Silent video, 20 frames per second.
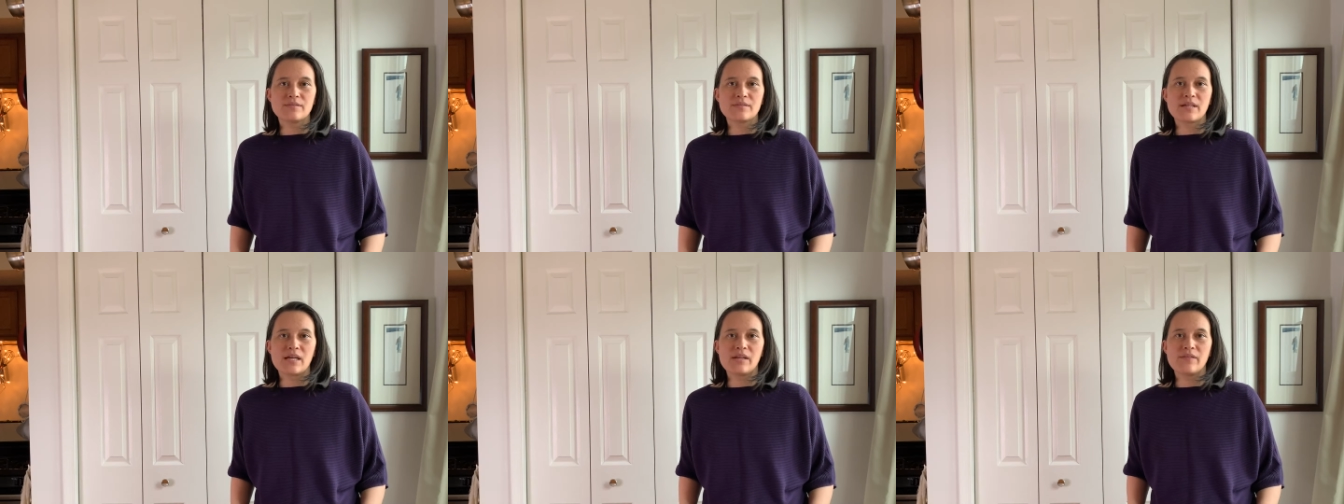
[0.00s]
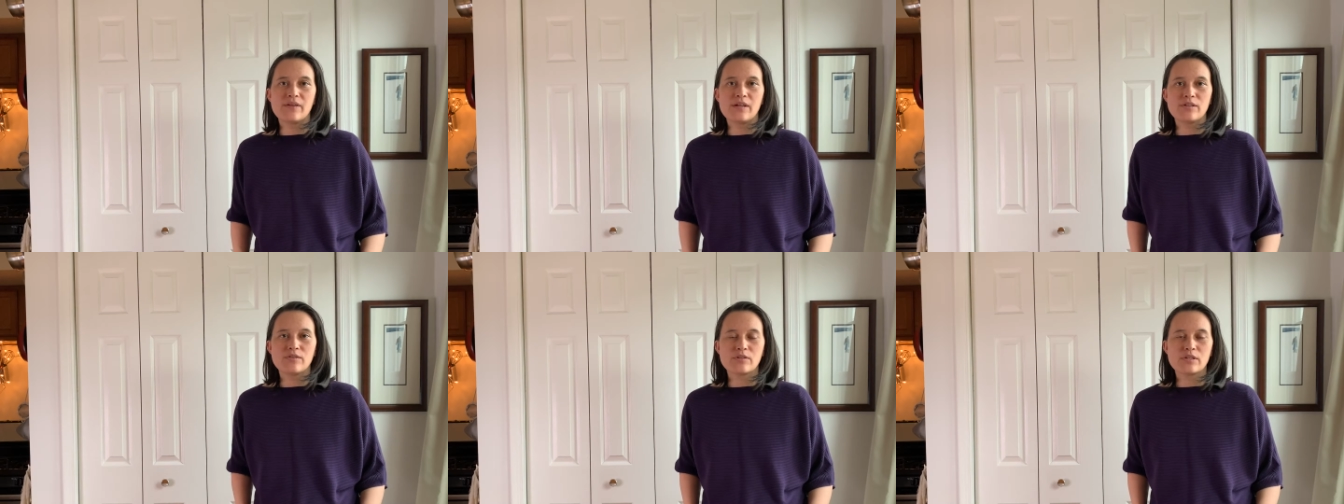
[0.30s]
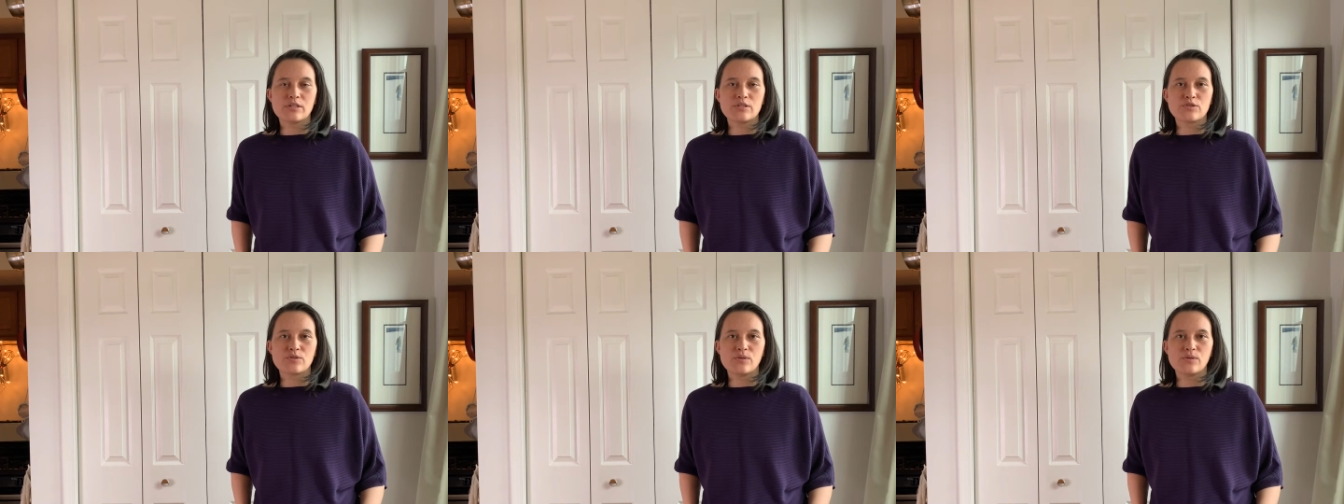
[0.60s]
kind of under
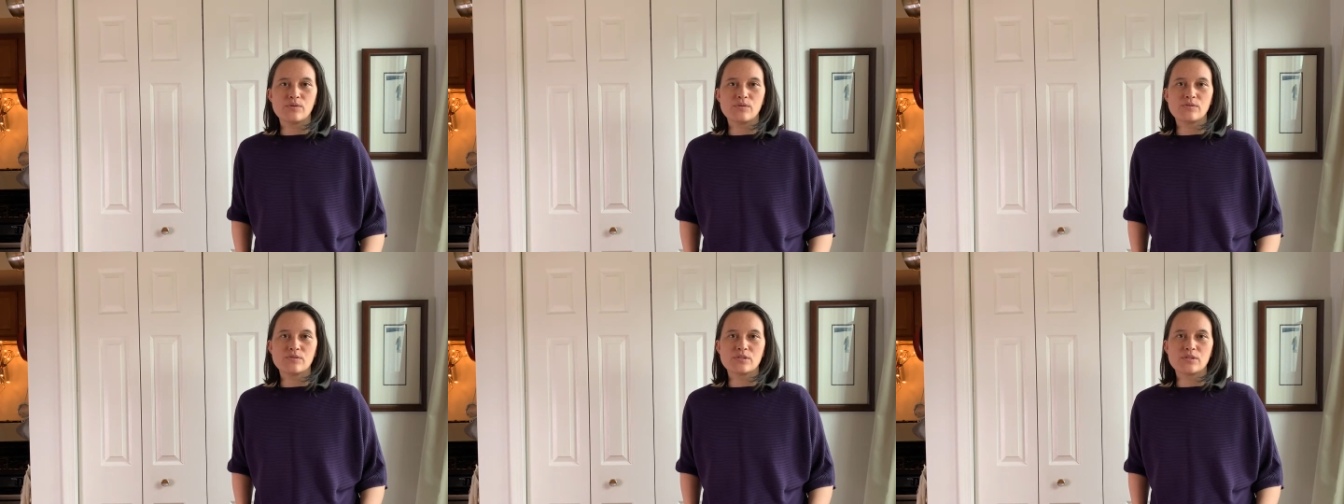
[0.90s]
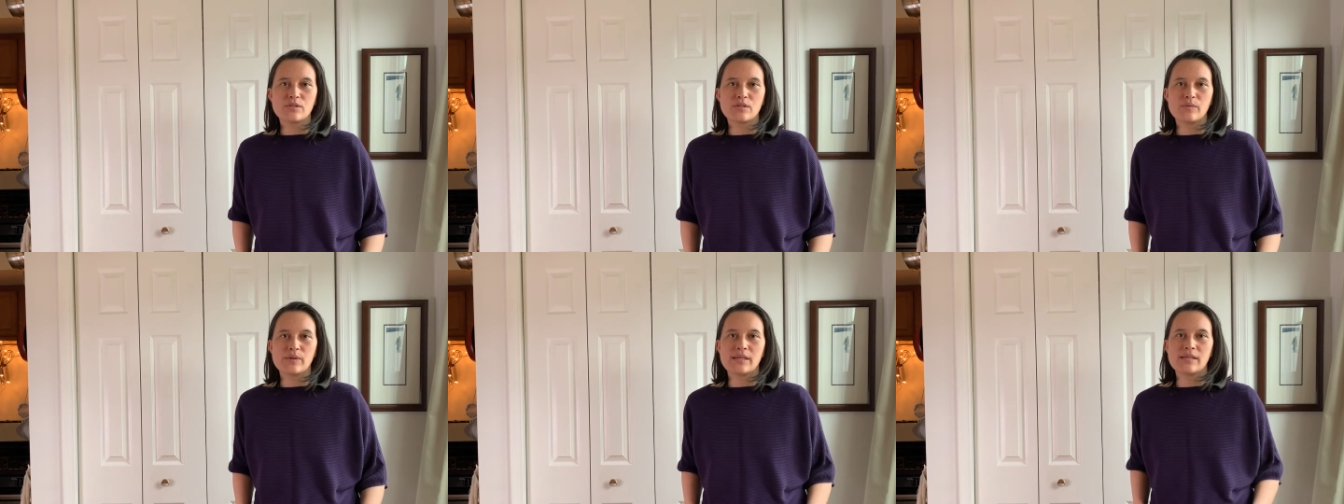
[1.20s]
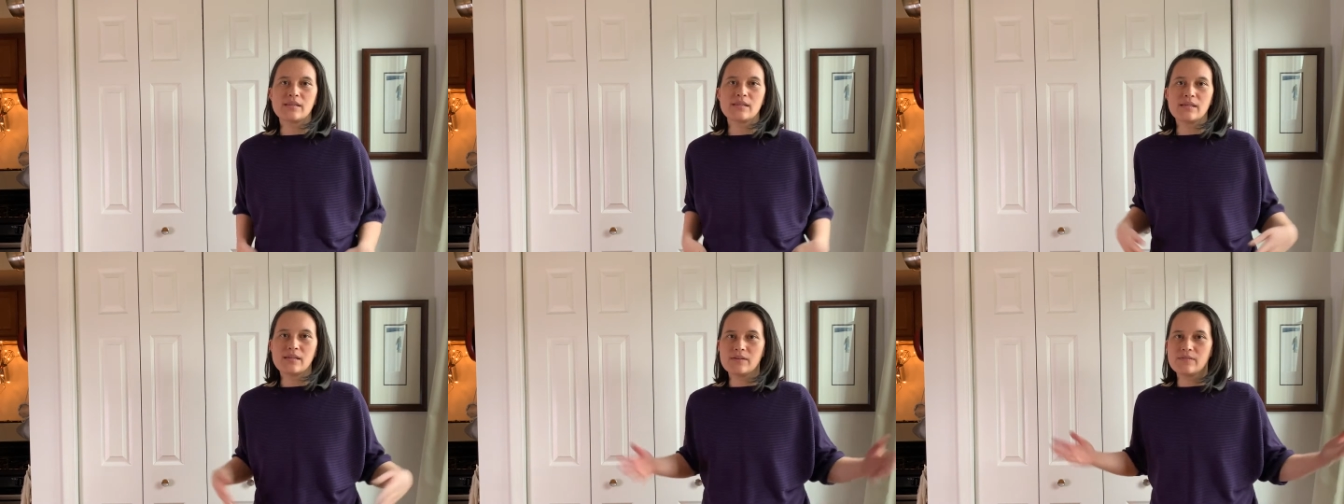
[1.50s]
control so that we
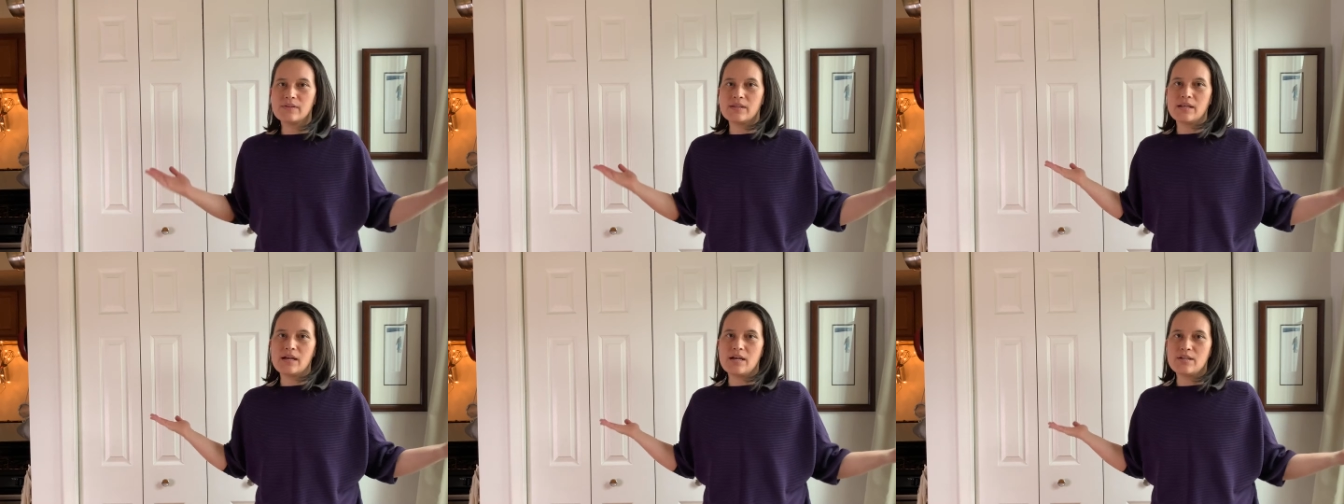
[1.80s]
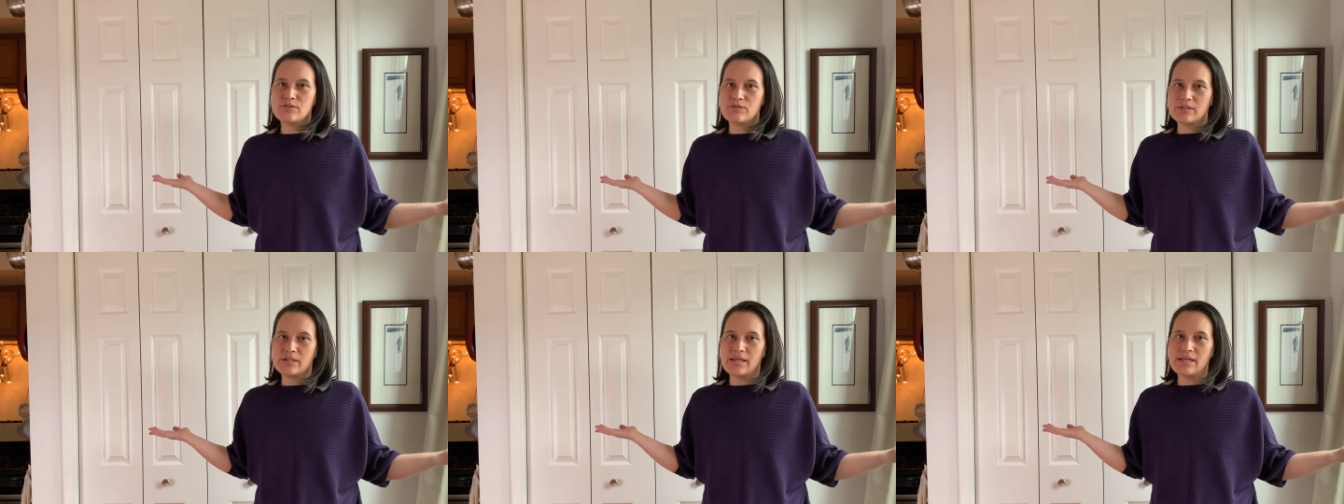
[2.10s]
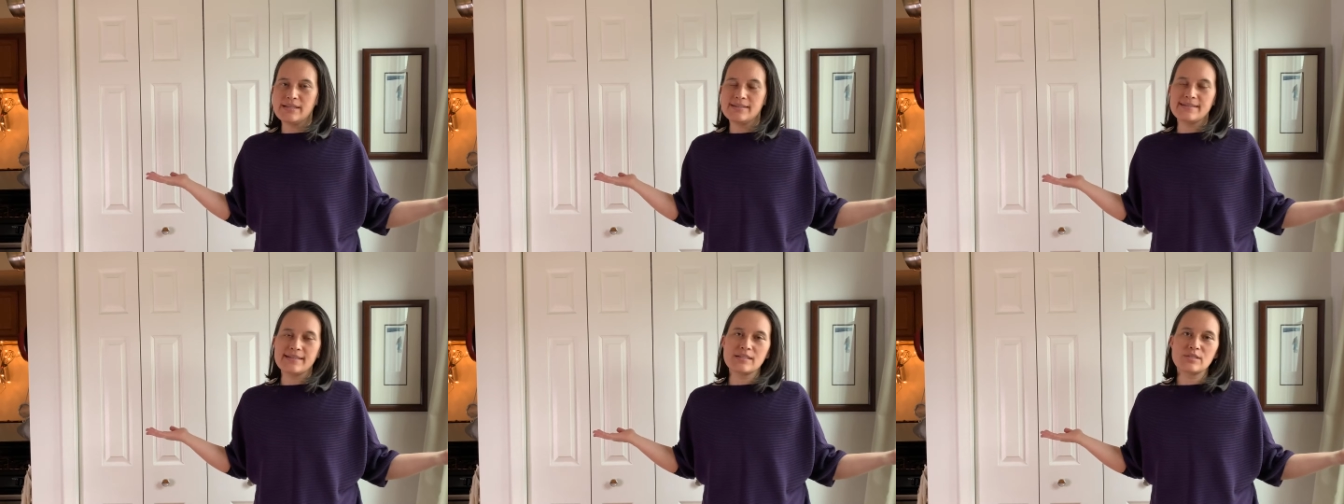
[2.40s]
can live in
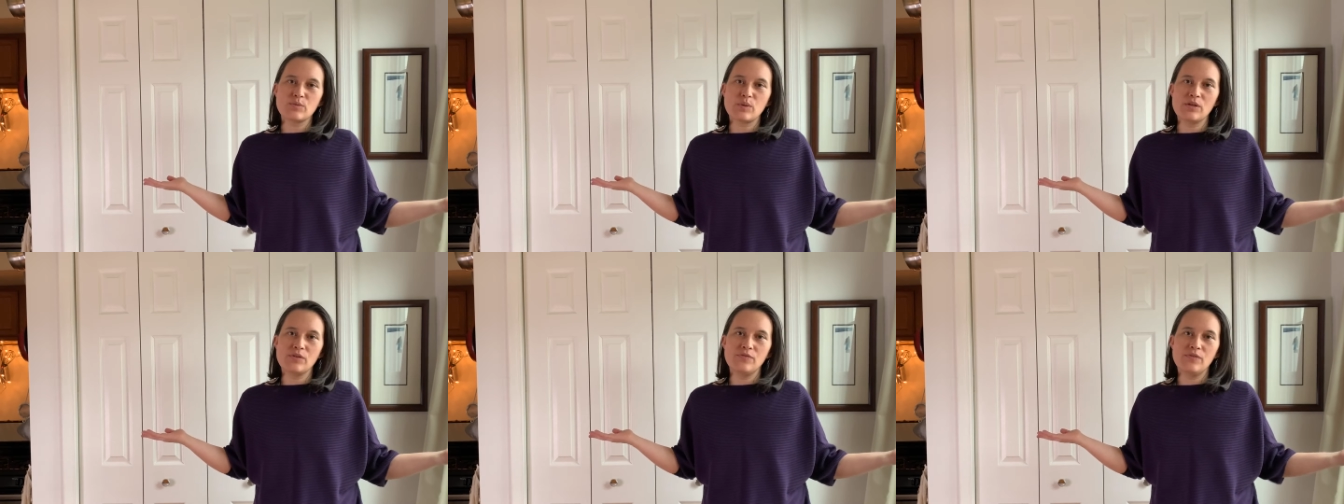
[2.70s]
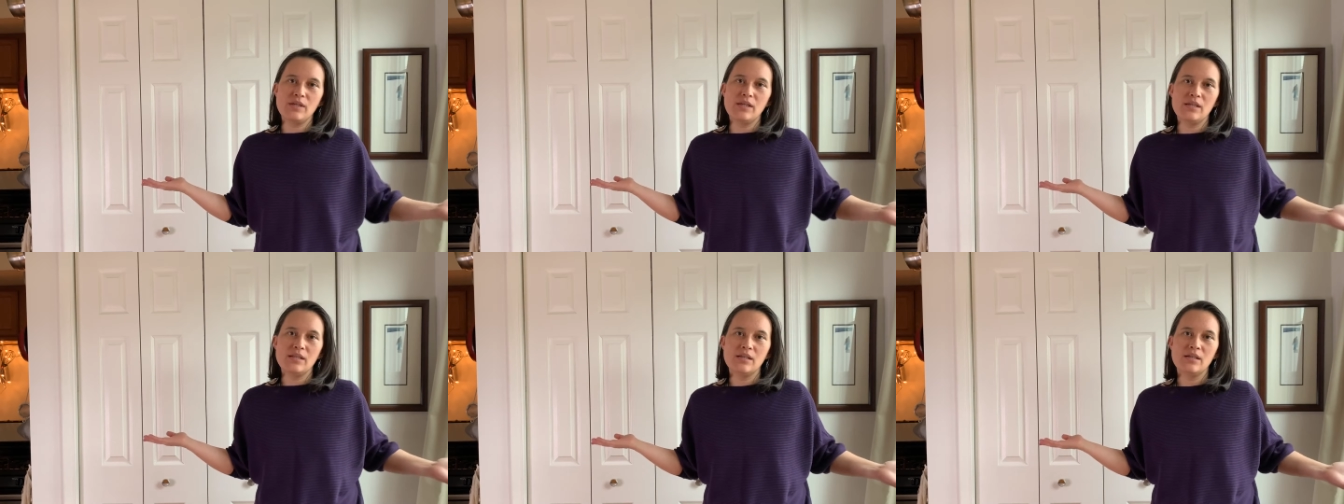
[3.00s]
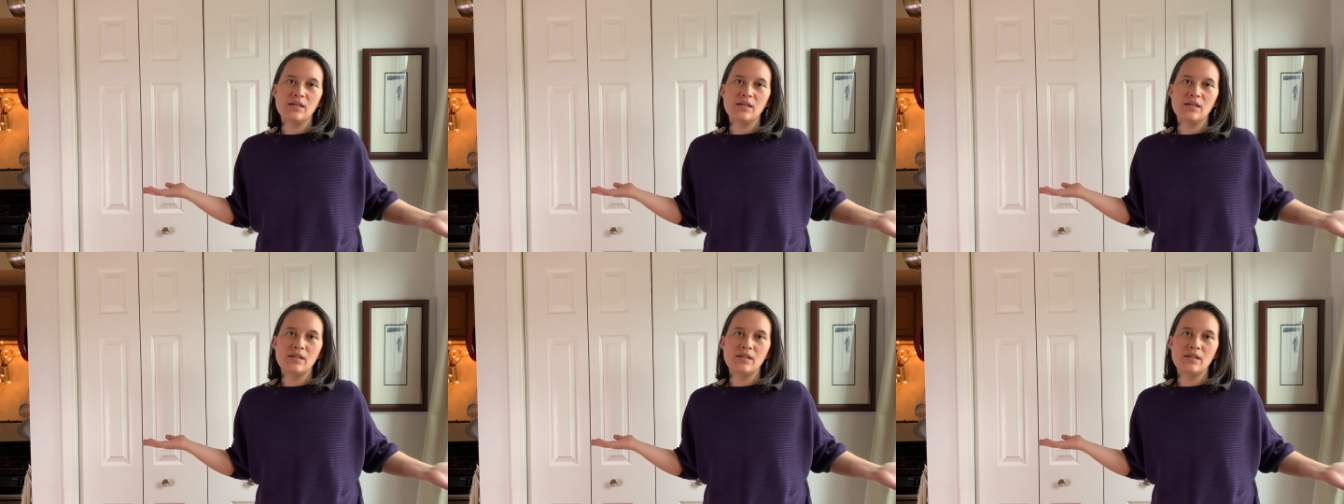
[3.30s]
186 square feet.